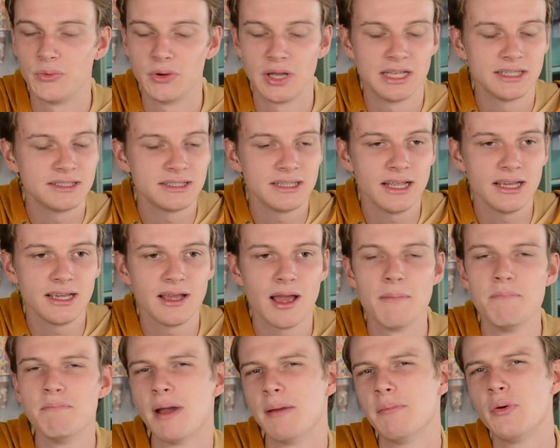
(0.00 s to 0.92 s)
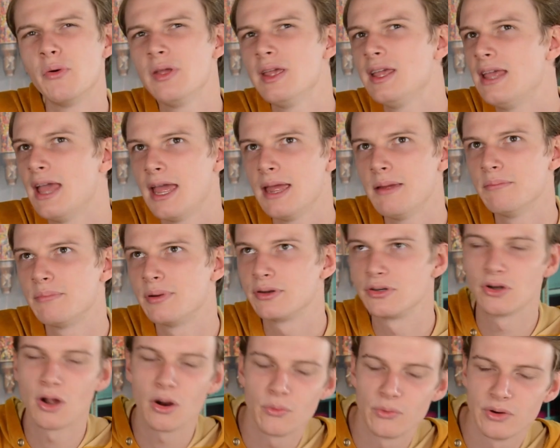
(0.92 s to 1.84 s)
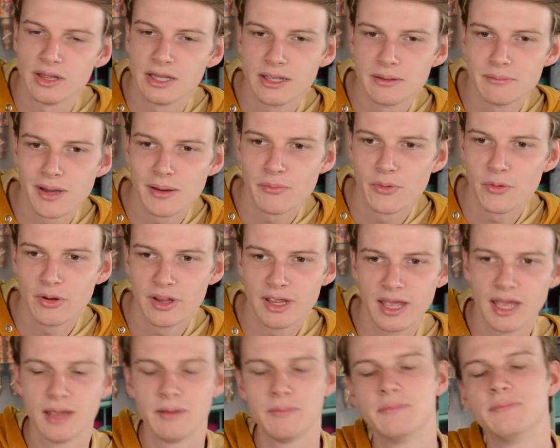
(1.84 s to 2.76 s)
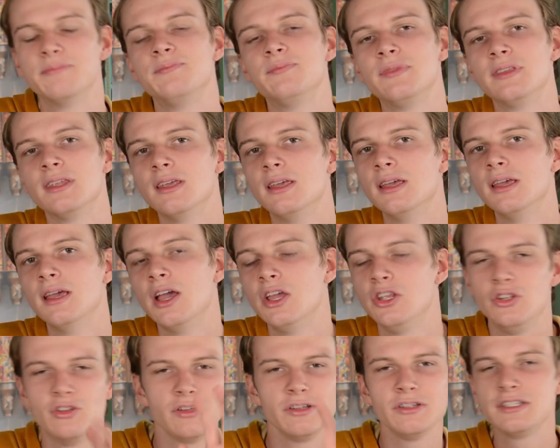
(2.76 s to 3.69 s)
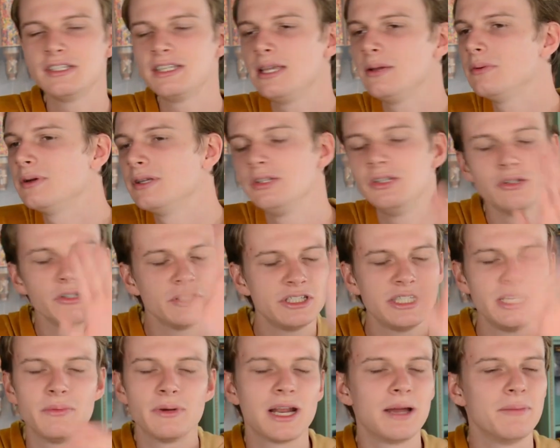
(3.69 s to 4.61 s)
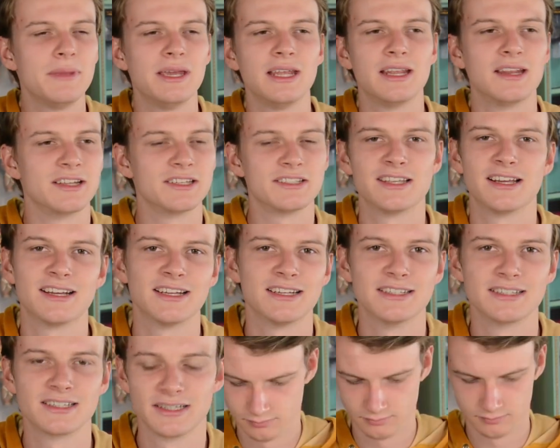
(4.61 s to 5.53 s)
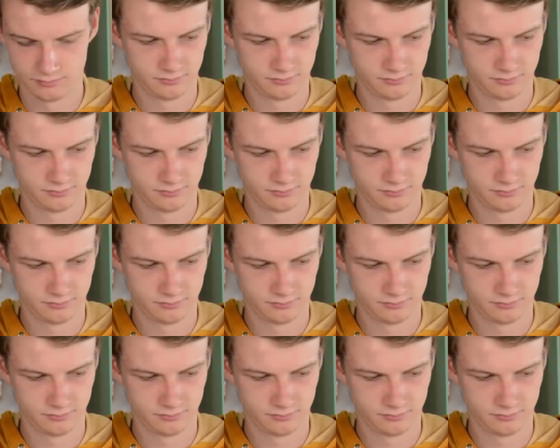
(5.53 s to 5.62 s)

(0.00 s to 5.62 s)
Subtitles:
It's like a memory game, but not really a memory game. You'll see what I mean in a second.